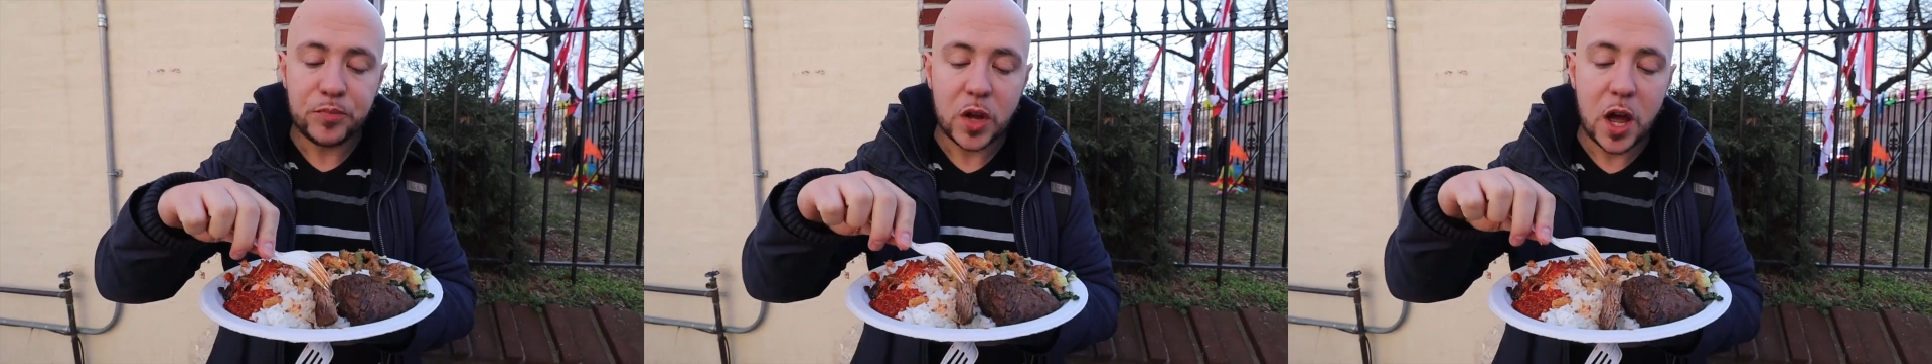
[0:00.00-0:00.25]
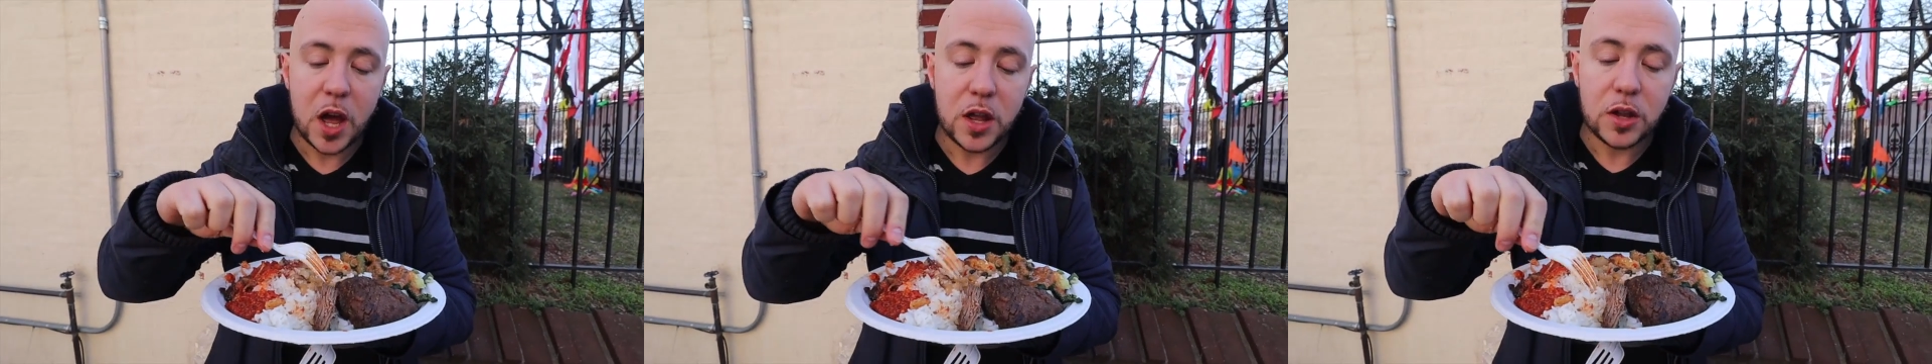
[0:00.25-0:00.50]

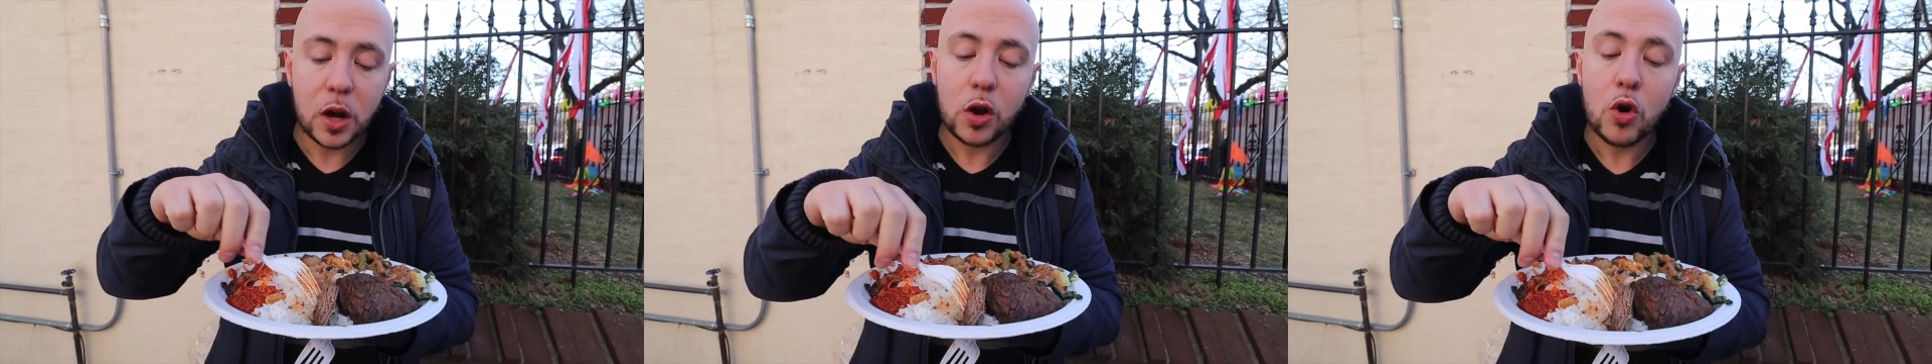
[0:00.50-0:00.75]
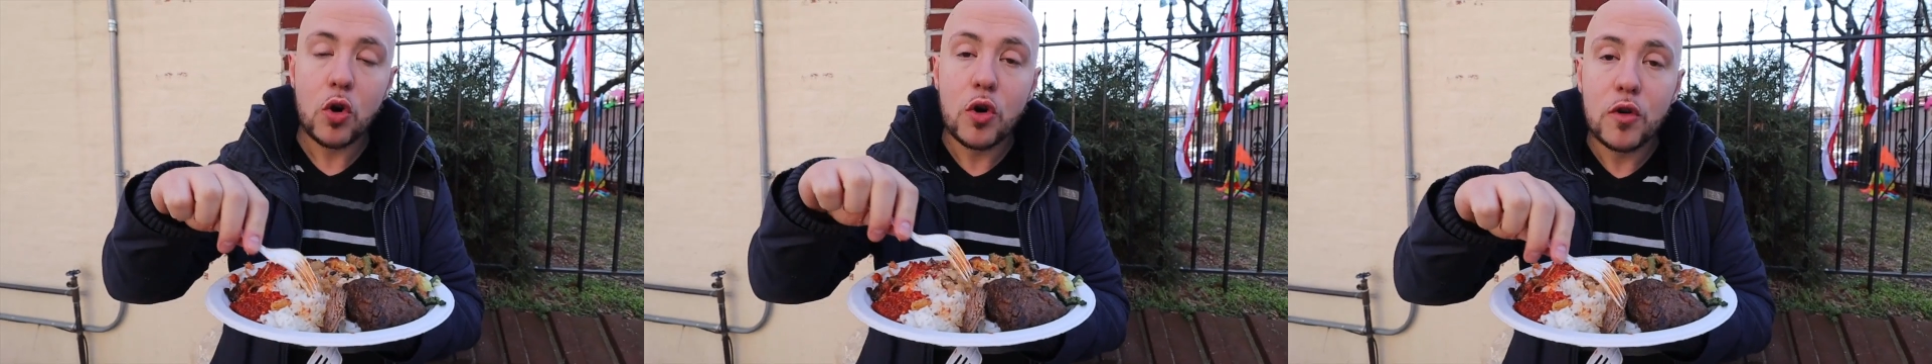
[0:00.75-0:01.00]
and the
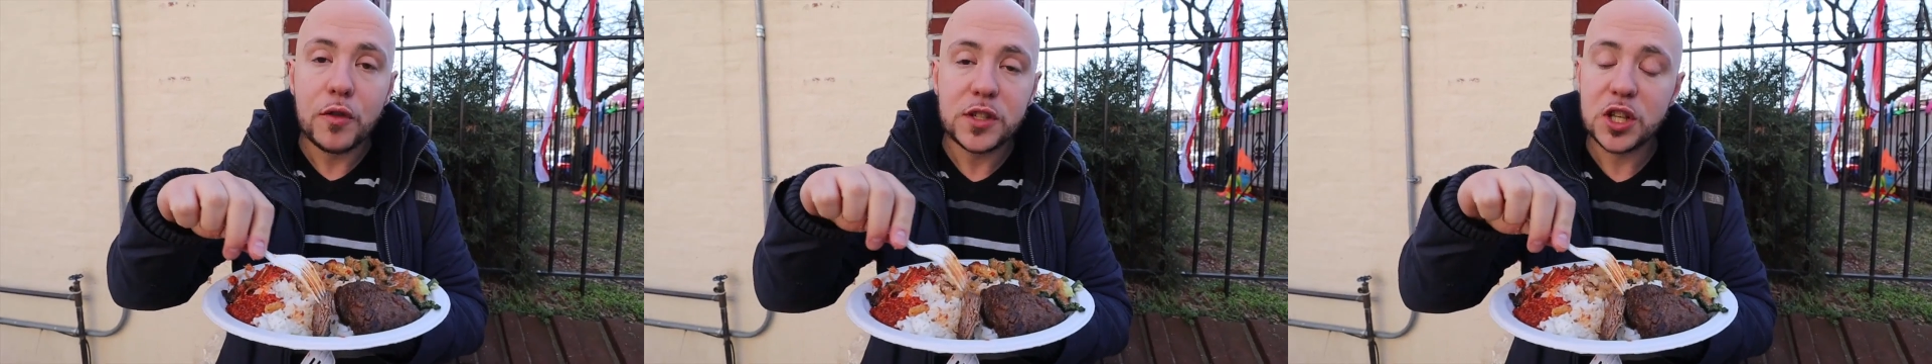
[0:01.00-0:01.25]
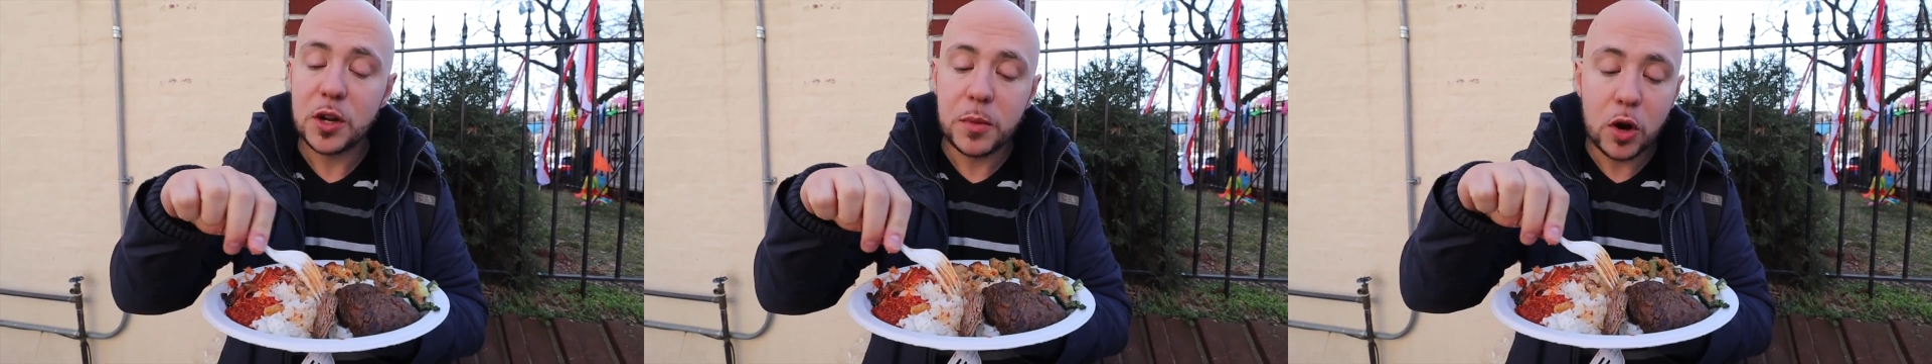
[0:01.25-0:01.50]
clove, the
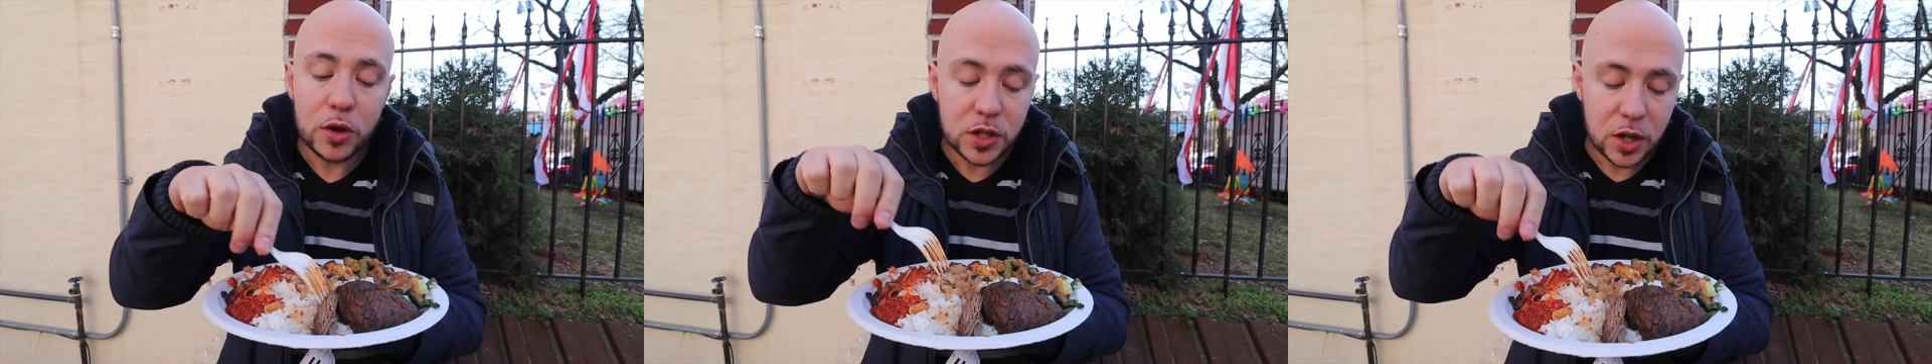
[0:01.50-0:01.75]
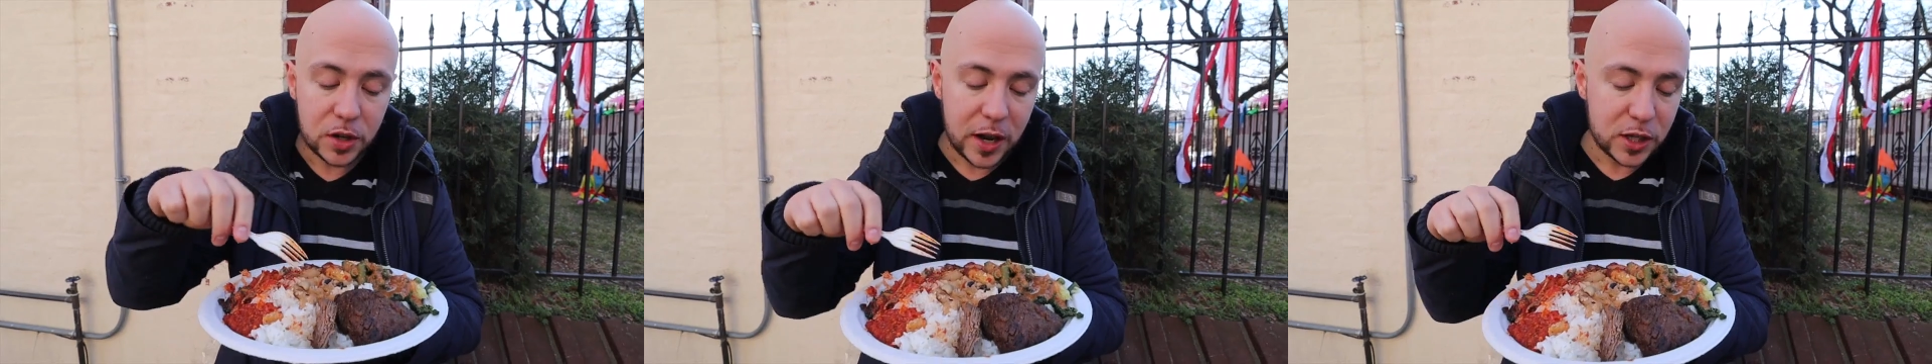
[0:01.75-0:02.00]
cinnamon, all
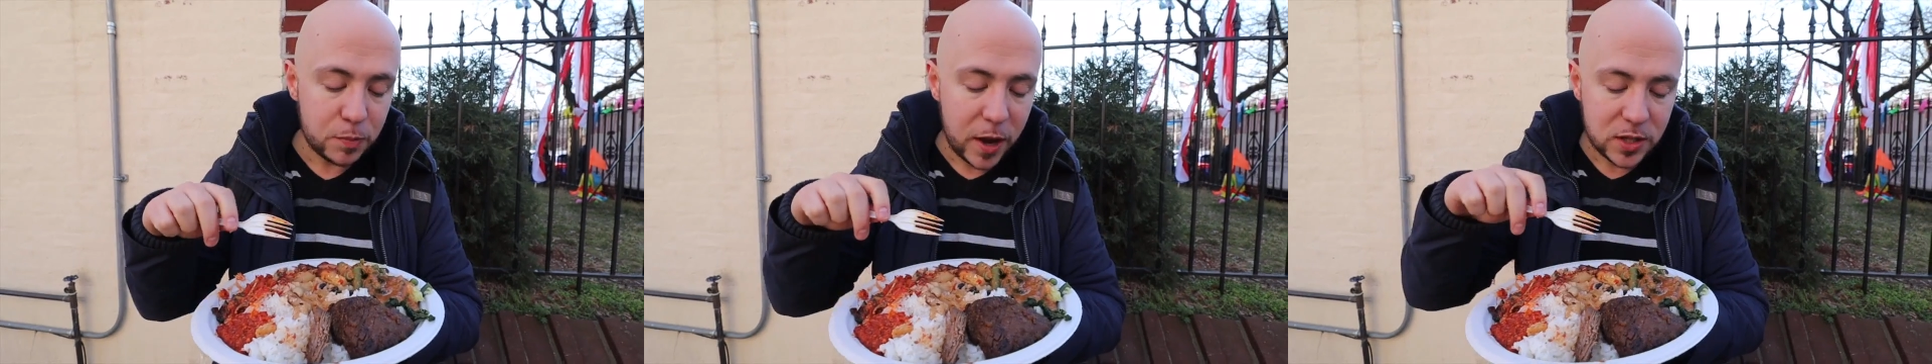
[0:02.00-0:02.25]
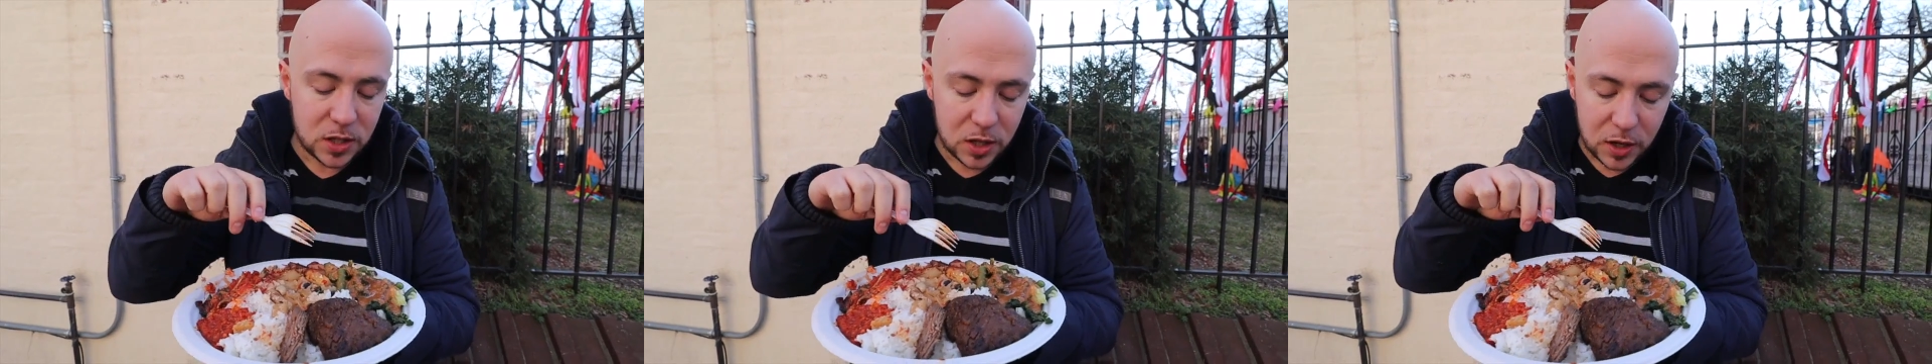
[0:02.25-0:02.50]
these other nice
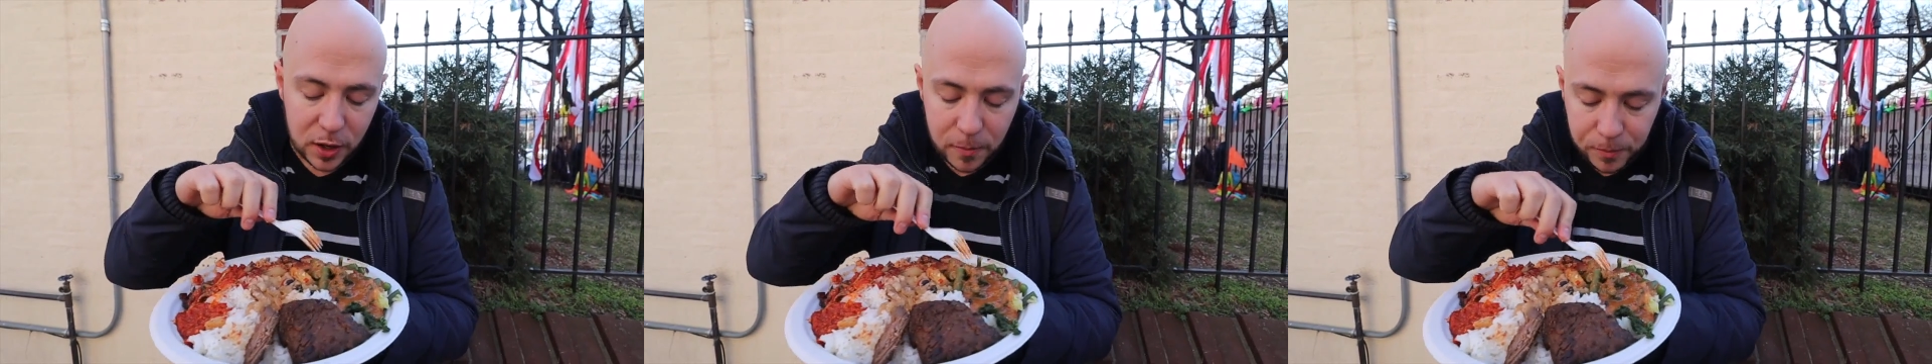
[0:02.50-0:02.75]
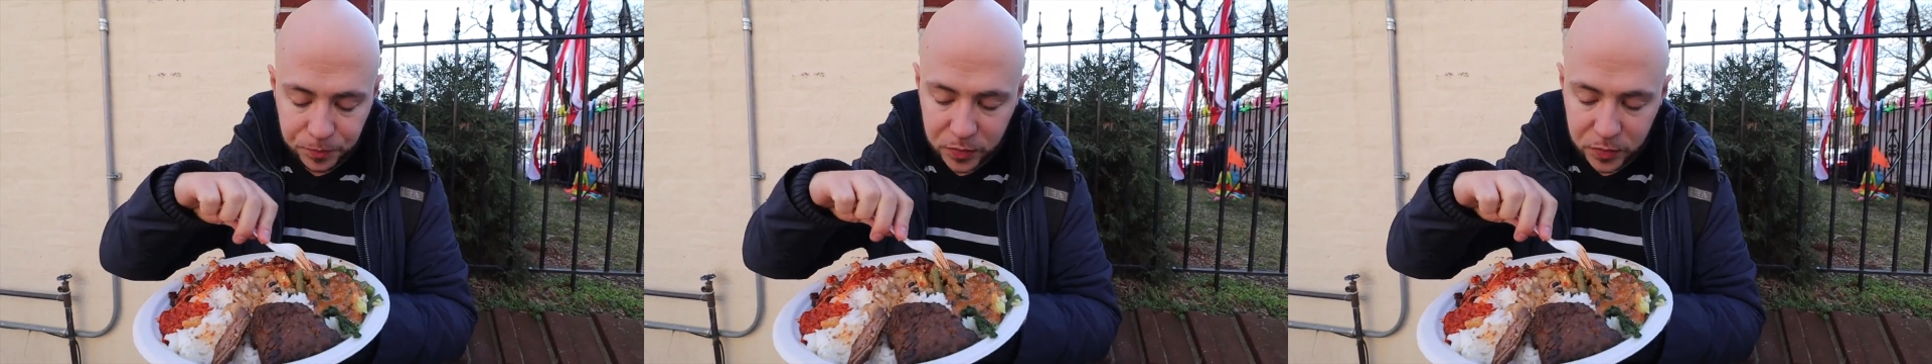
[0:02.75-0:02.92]
spices in here.